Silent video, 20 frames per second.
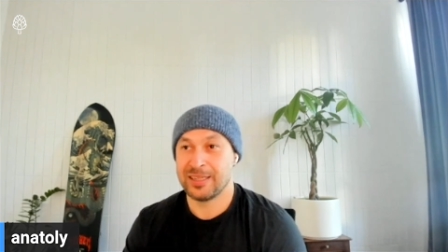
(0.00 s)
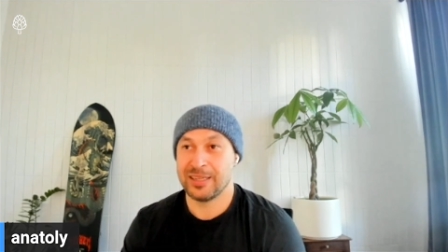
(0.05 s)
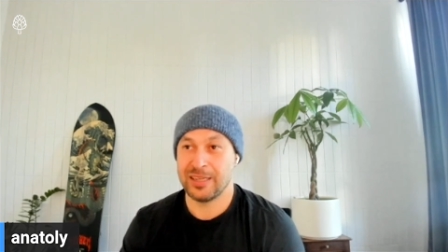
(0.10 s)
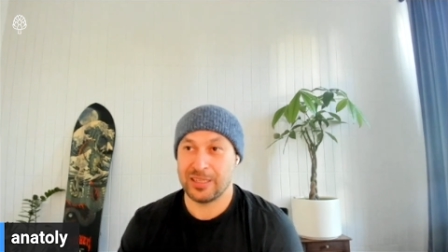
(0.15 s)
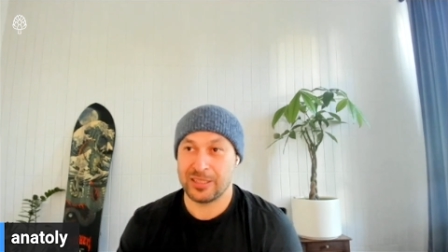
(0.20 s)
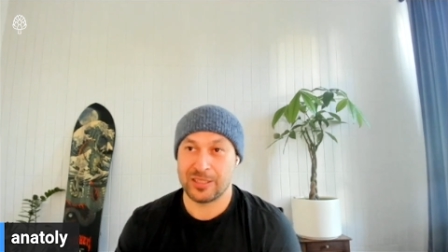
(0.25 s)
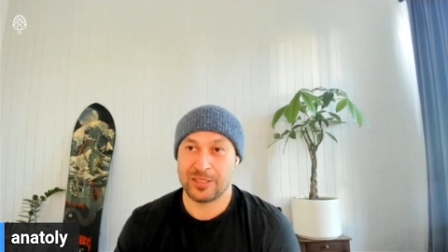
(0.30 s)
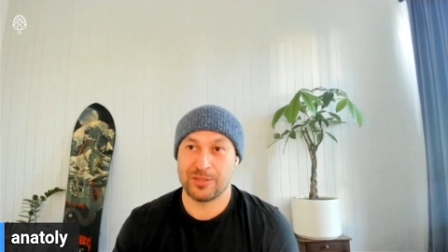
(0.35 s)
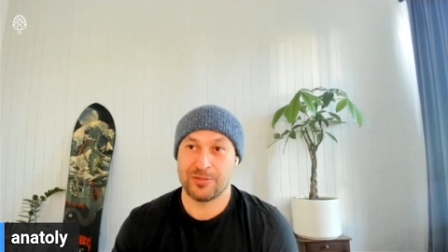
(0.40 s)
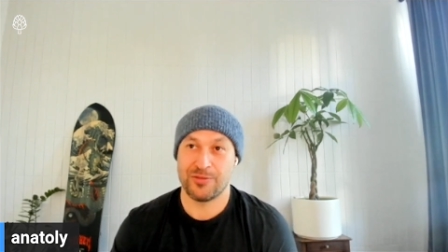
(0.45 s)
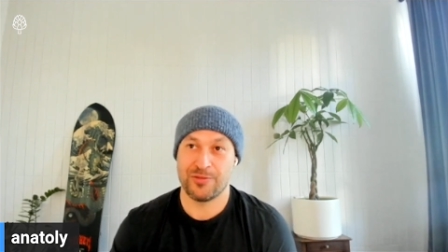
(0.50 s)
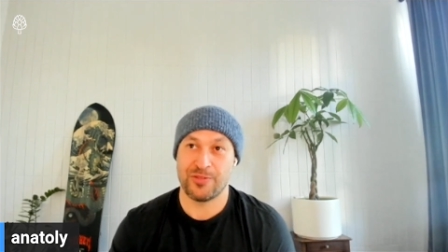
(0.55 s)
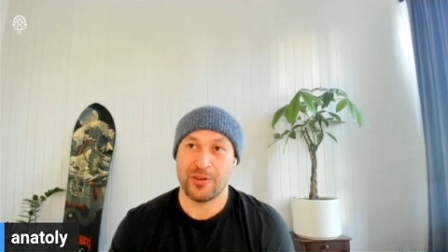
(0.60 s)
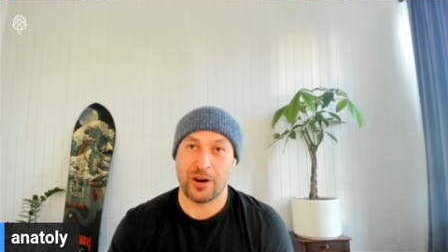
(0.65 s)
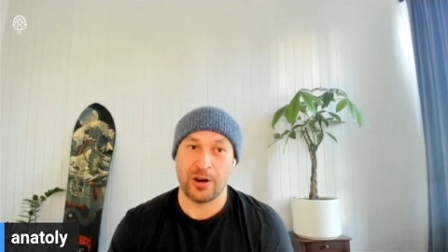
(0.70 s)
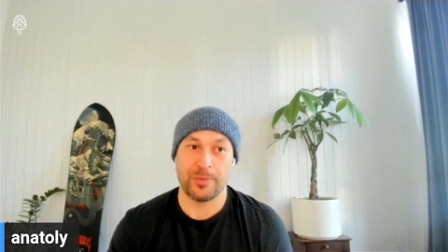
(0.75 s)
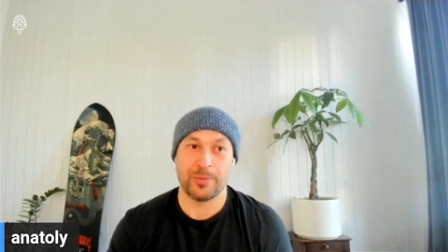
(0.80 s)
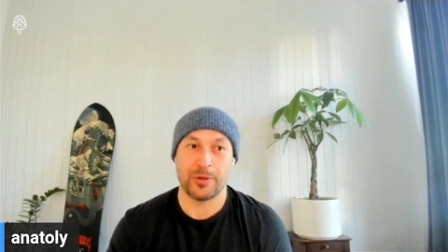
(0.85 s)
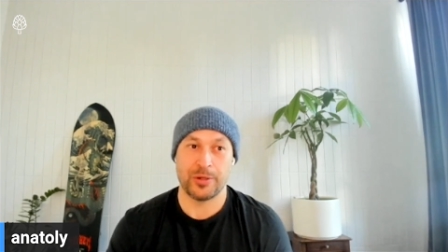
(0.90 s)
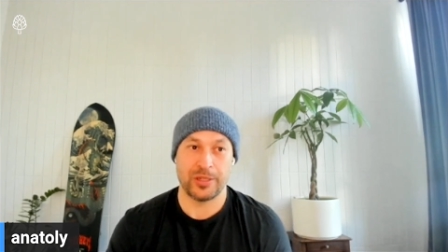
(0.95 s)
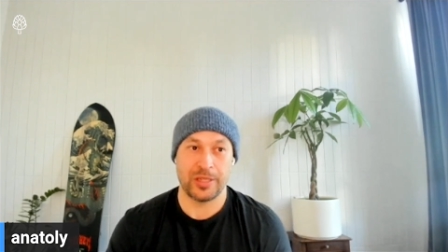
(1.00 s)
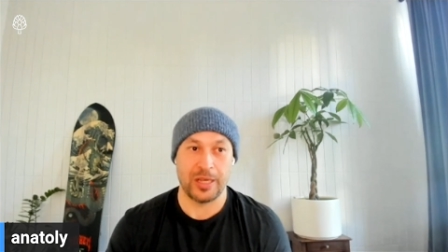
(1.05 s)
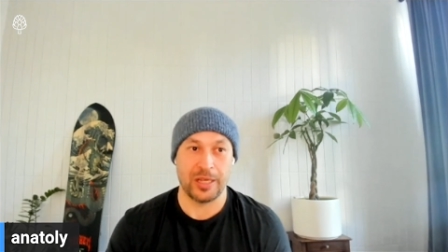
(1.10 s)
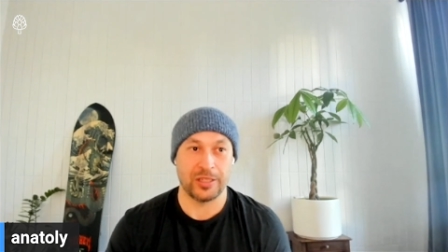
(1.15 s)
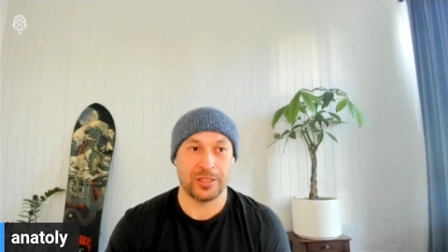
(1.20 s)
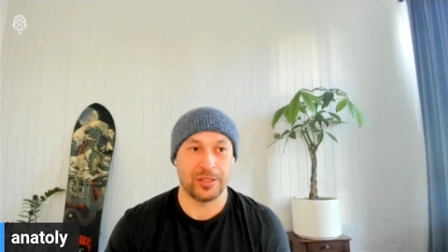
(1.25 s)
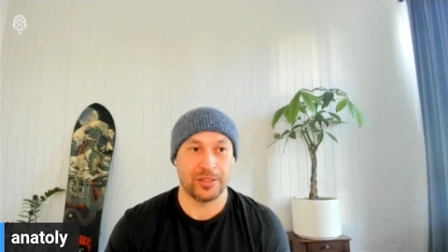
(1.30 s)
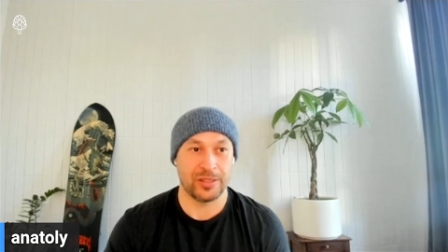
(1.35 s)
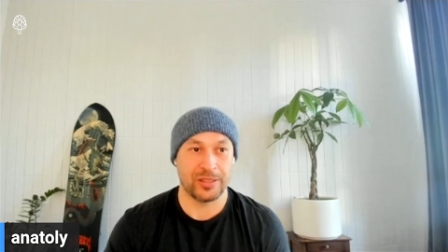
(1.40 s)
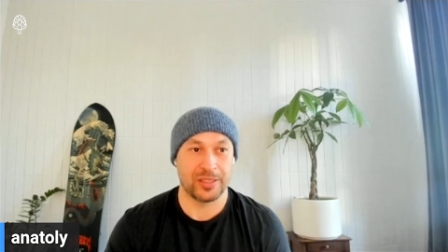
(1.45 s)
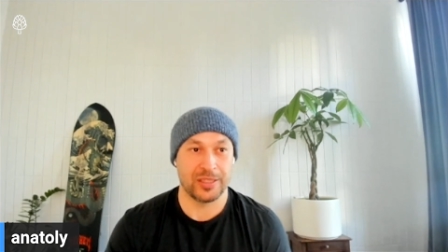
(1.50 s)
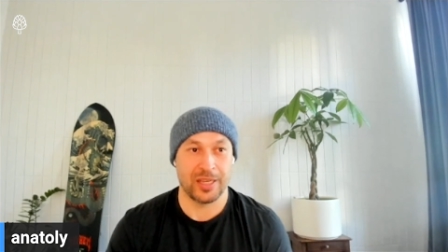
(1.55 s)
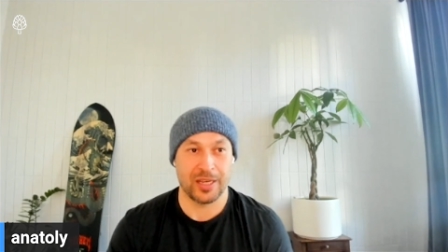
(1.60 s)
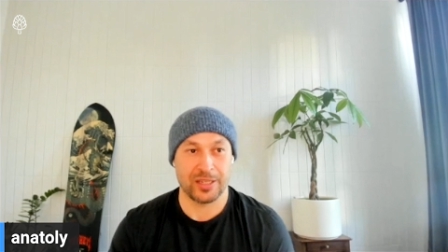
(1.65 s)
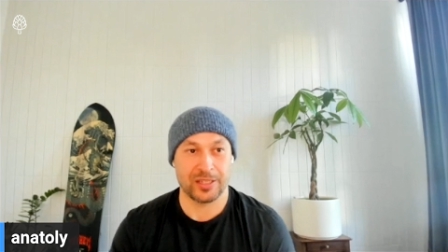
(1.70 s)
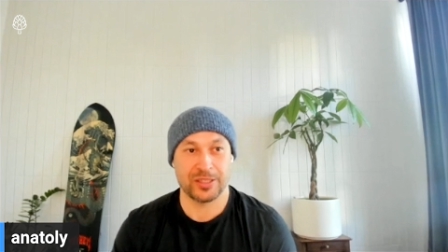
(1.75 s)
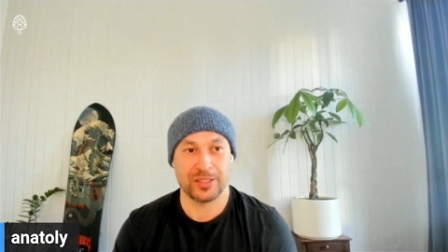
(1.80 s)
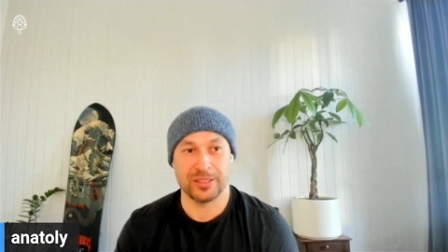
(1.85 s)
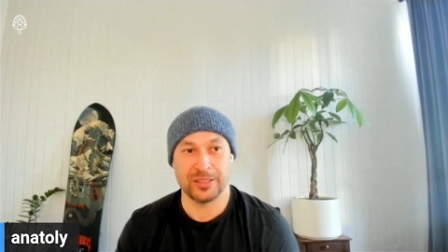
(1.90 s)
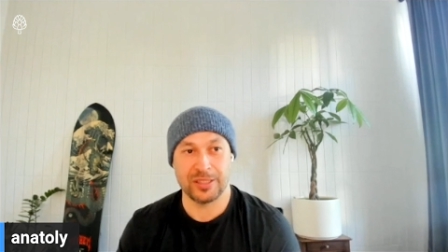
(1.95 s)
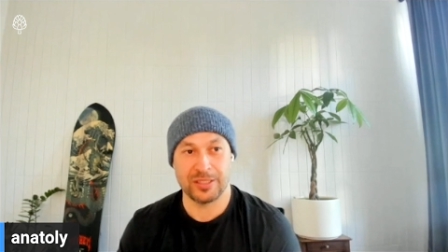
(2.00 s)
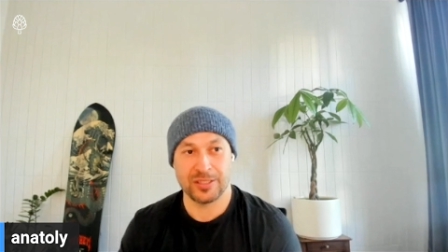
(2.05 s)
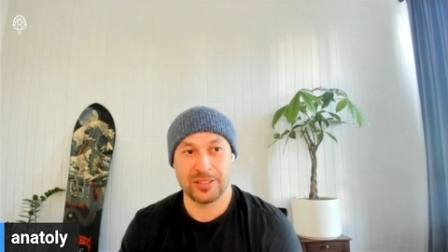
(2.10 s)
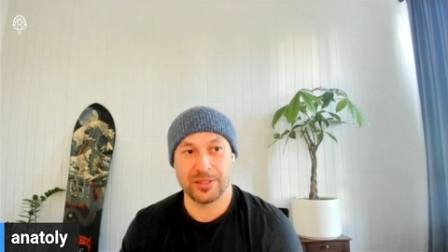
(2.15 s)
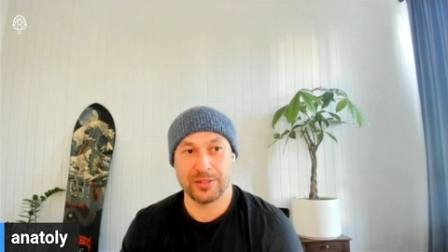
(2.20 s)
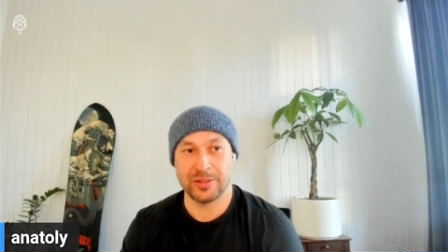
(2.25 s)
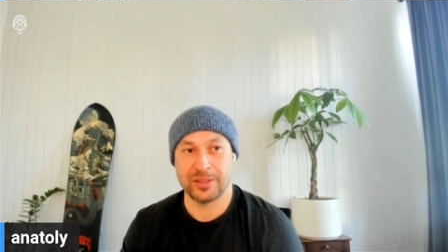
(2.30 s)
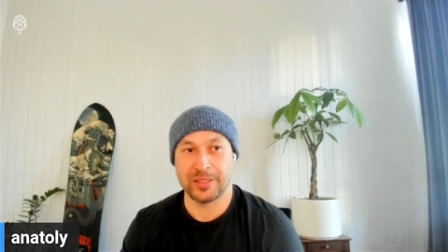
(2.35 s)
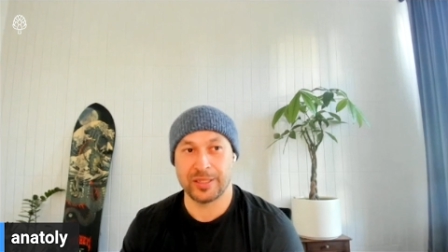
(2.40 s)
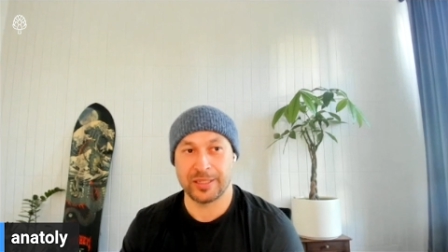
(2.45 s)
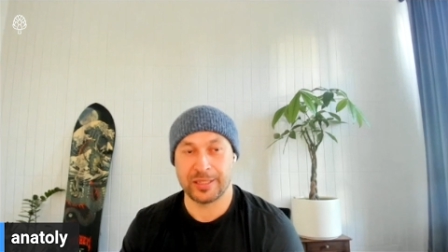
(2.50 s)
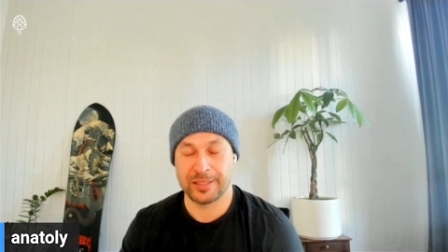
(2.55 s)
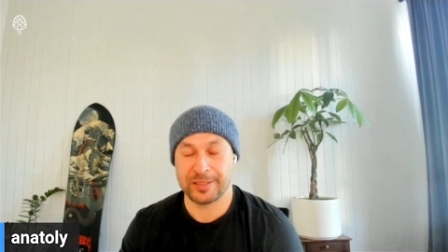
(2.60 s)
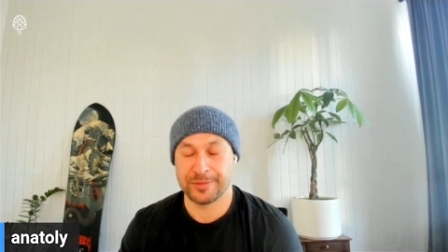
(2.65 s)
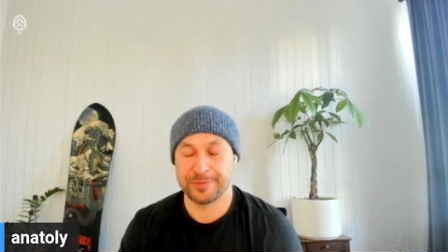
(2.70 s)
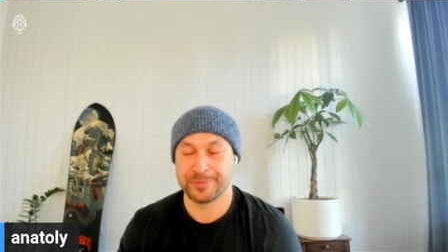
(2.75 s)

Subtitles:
it's far more dangerous actually. So like